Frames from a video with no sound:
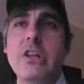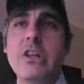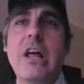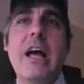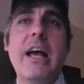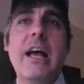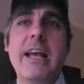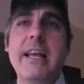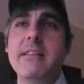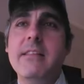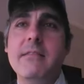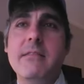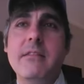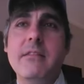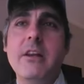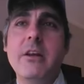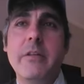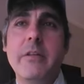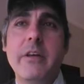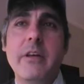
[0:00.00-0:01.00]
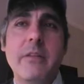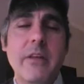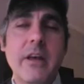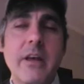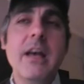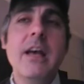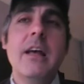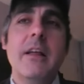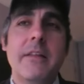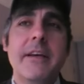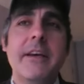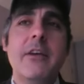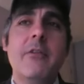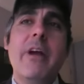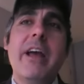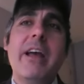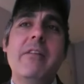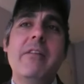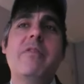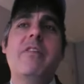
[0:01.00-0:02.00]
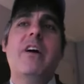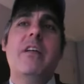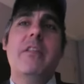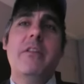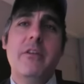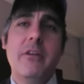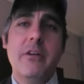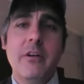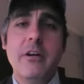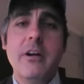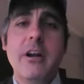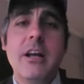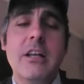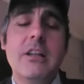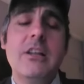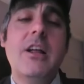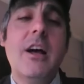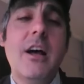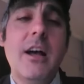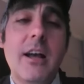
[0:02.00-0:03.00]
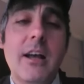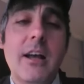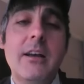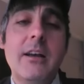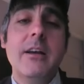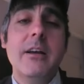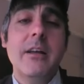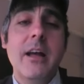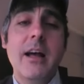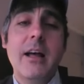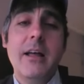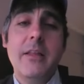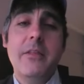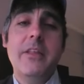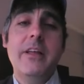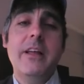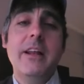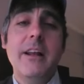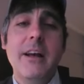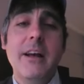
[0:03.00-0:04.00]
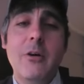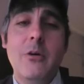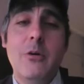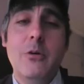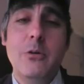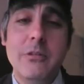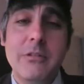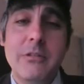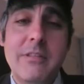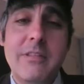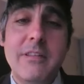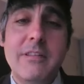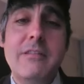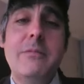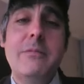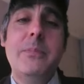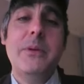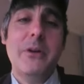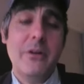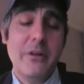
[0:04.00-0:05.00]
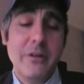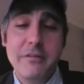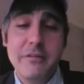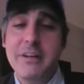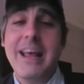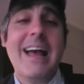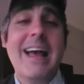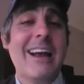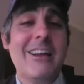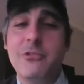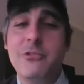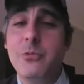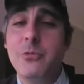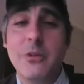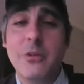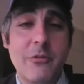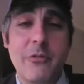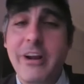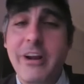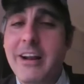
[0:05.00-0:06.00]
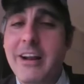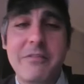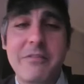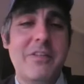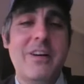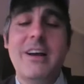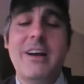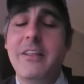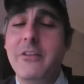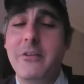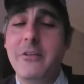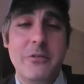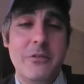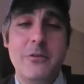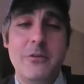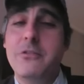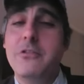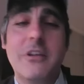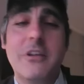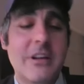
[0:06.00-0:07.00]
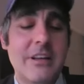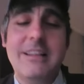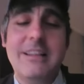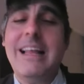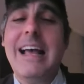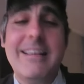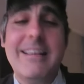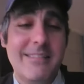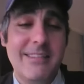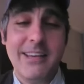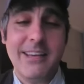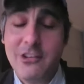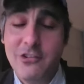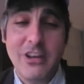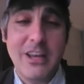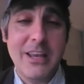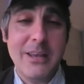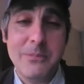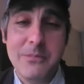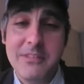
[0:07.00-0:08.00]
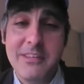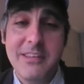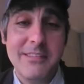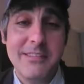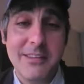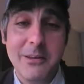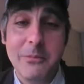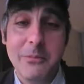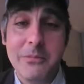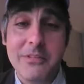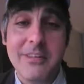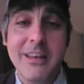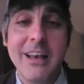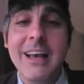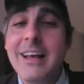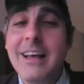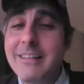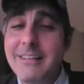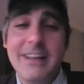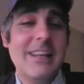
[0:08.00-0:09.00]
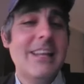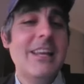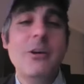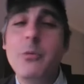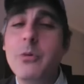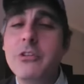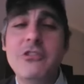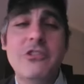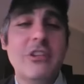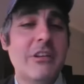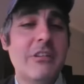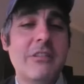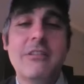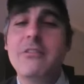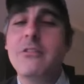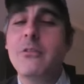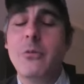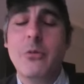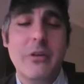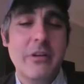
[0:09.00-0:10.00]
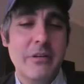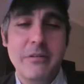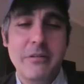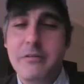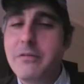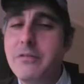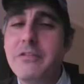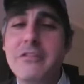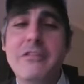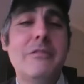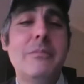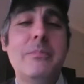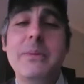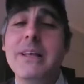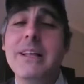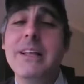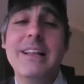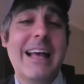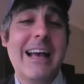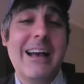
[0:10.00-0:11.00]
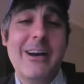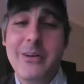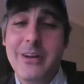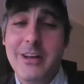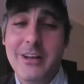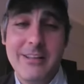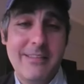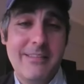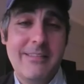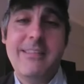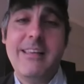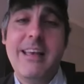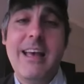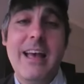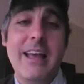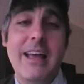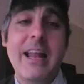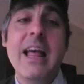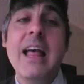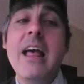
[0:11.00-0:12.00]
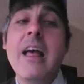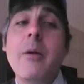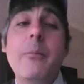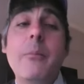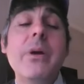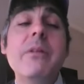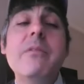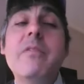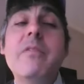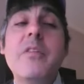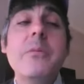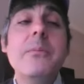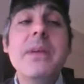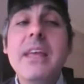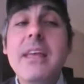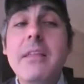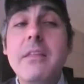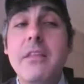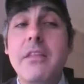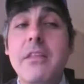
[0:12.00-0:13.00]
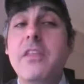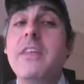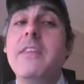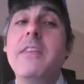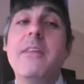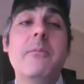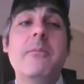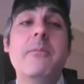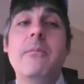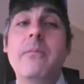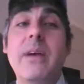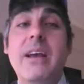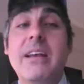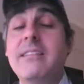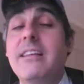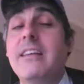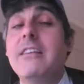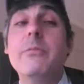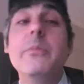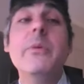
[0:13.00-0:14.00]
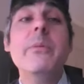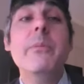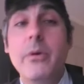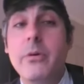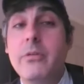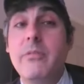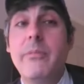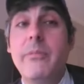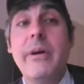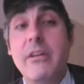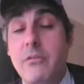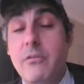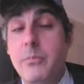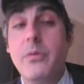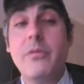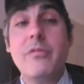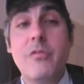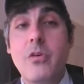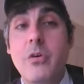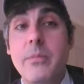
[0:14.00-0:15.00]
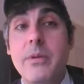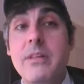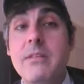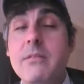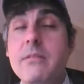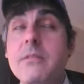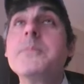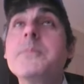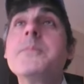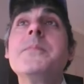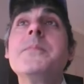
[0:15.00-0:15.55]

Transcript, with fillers: lines you know the the, the grandfather clock uh, that holds the spirit of an actual grandfather those are classic jamesisms that he would just sort of spill out on set but for me the thing that excites me most about his performance